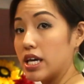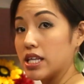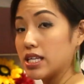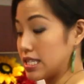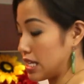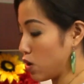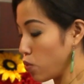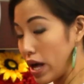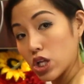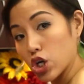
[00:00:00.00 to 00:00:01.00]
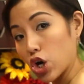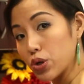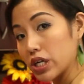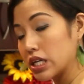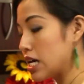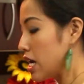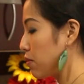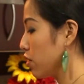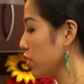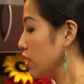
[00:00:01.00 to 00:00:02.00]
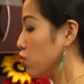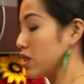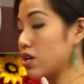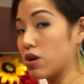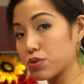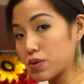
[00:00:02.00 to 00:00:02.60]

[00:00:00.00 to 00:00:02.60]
in, it's now well coated. I'm going in with all the